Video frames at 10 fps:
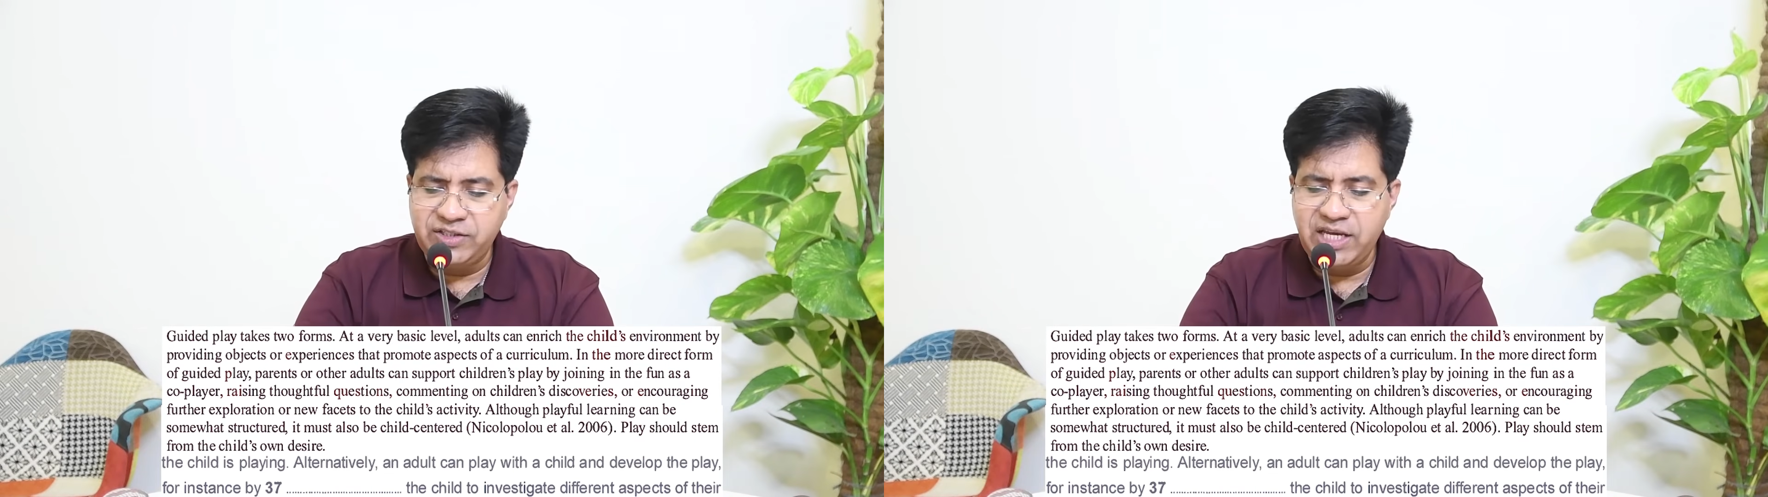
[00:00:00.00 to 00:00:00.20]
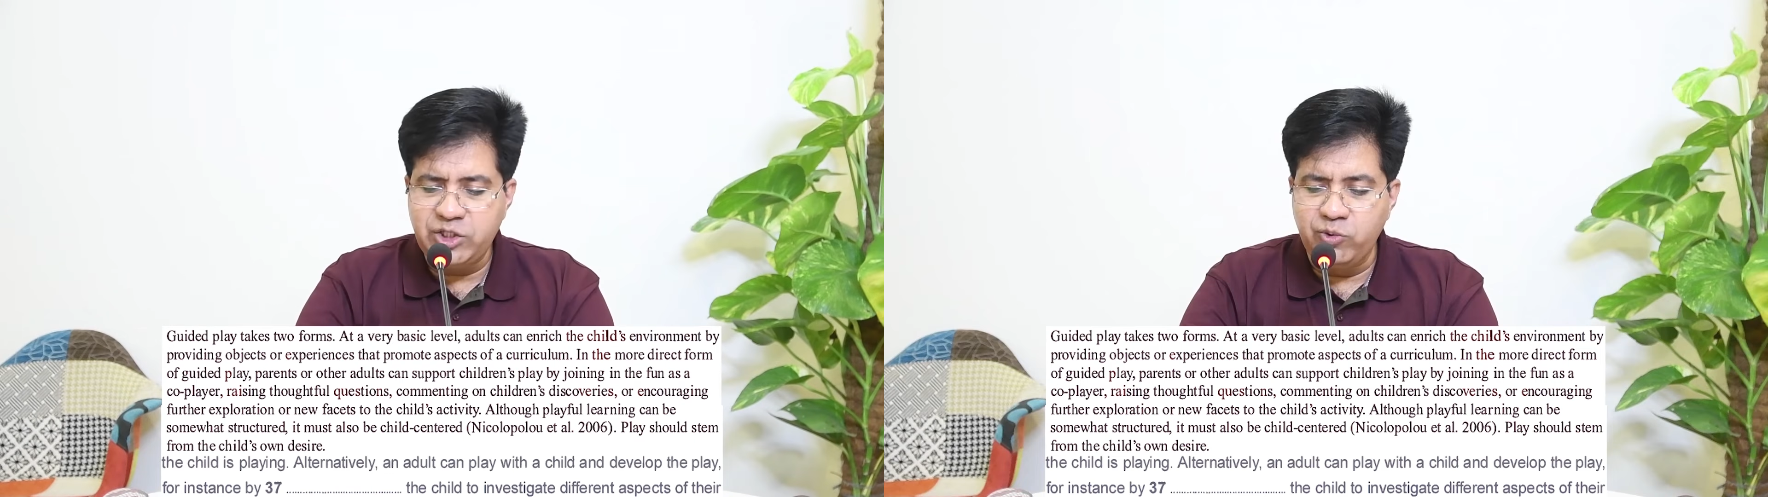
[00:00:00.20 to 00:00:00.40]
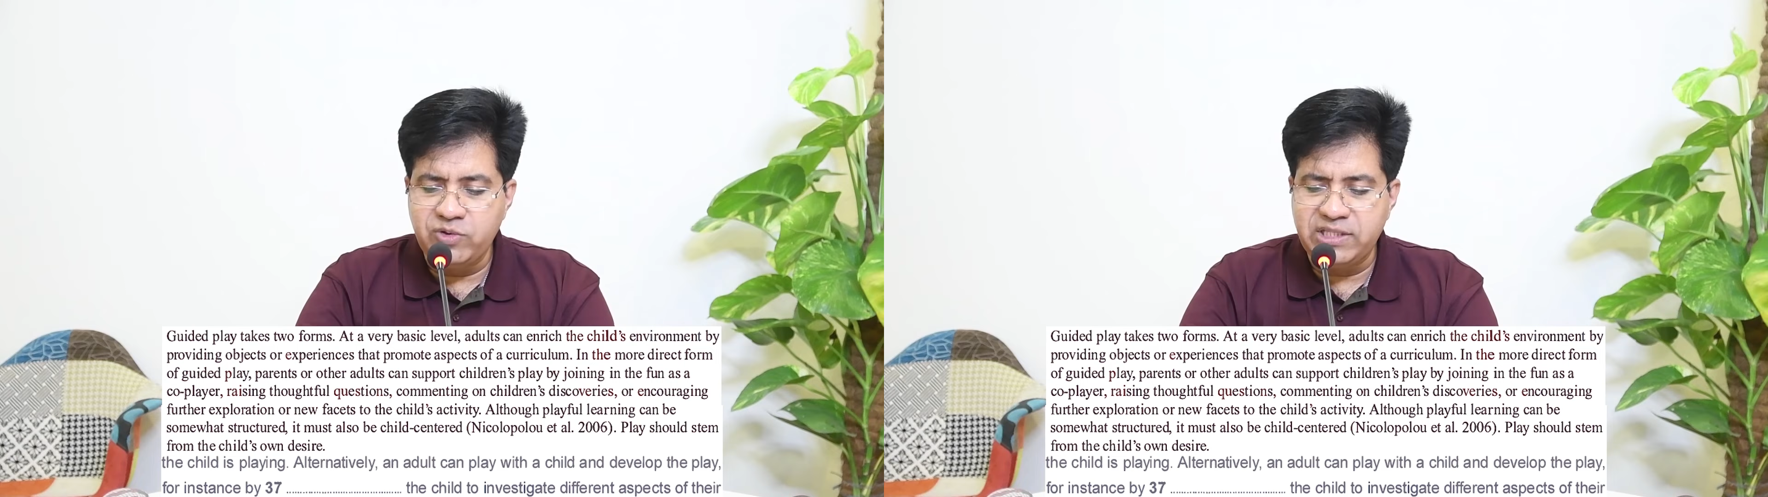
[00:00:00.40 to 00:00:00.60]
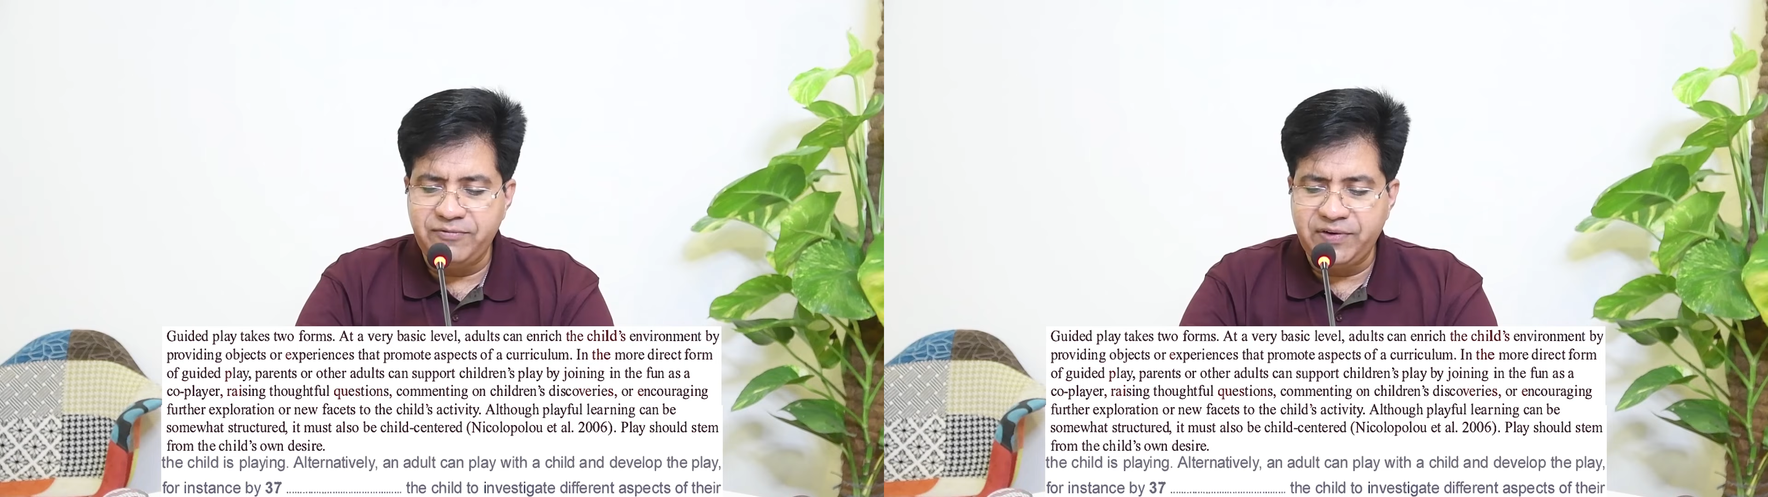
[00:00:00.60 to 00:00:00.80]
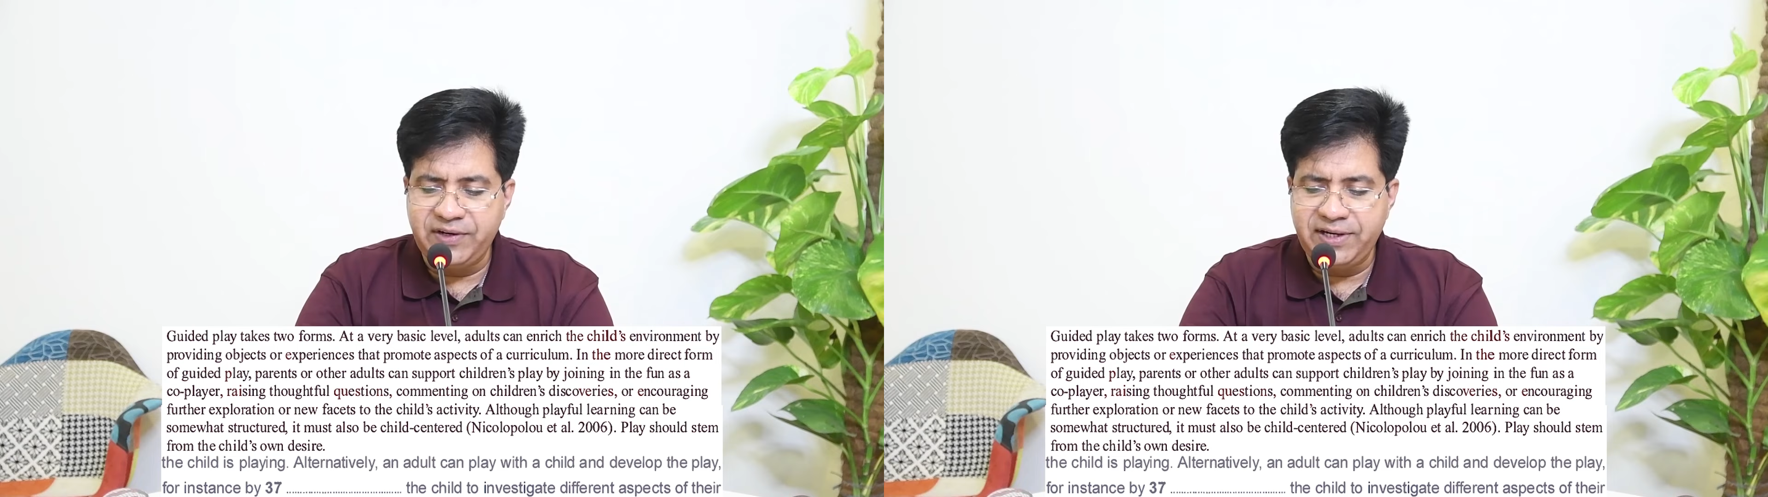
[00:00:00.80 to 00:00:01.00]
they use the
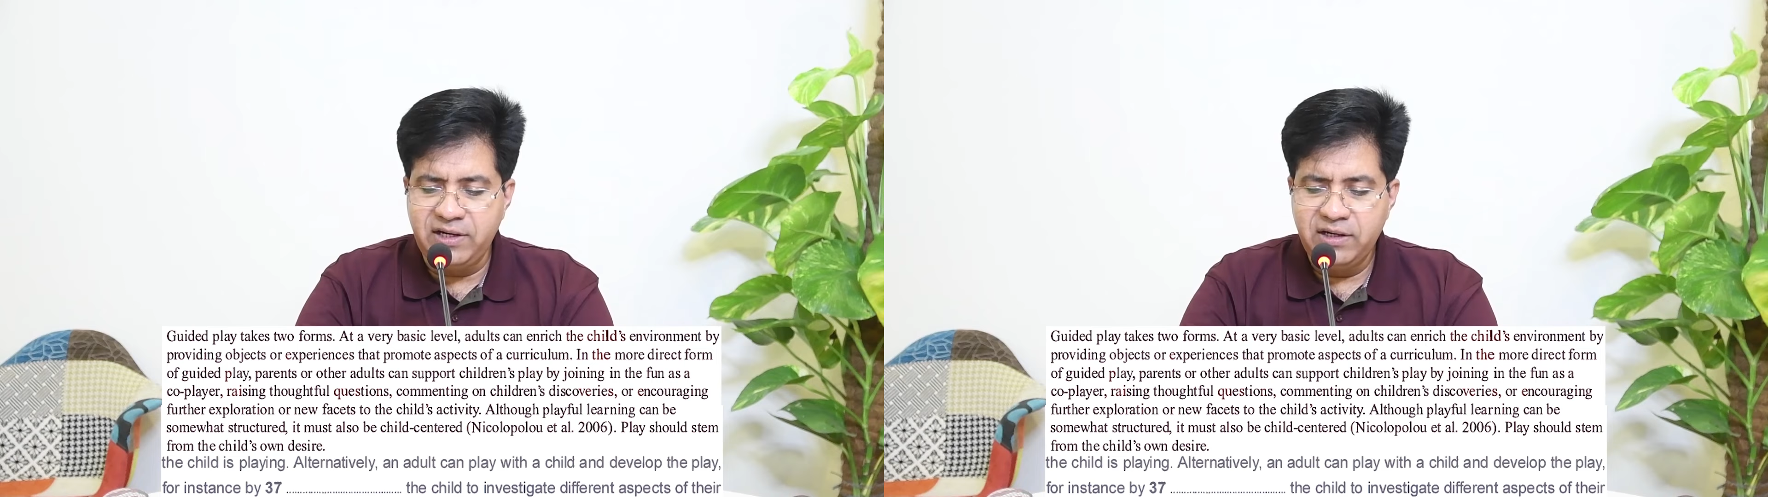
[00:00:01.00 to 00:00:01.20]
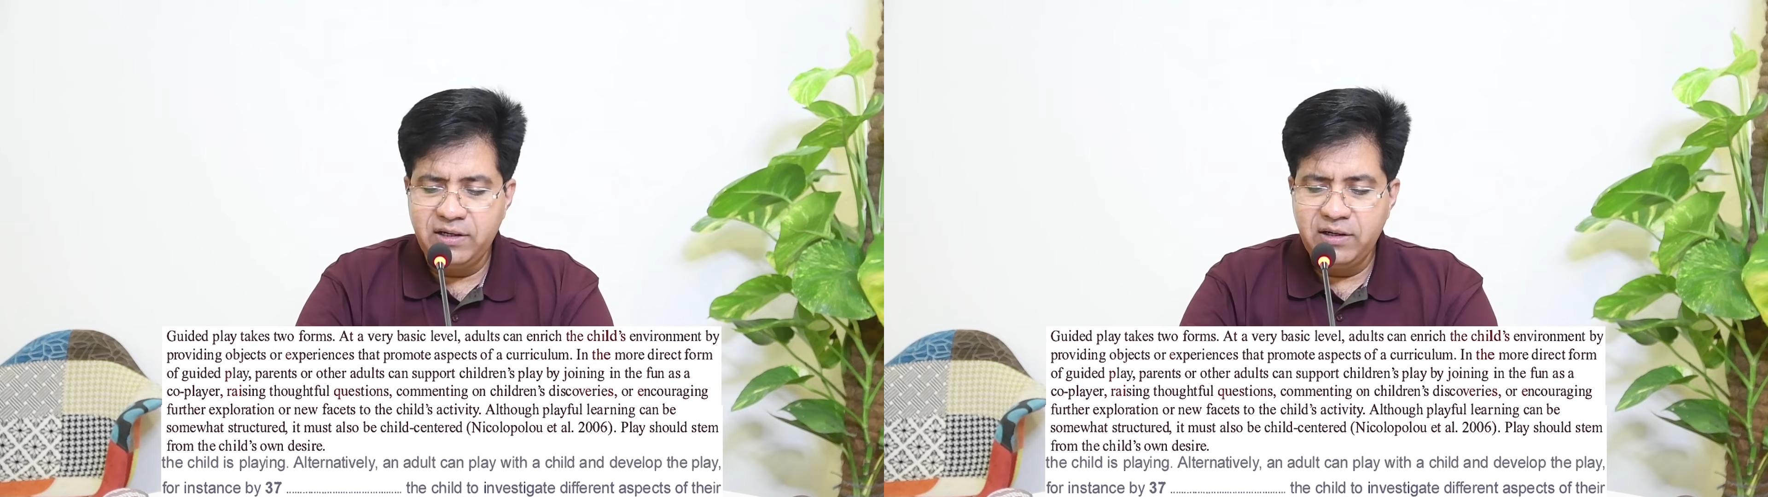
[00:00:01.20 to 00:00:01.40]
word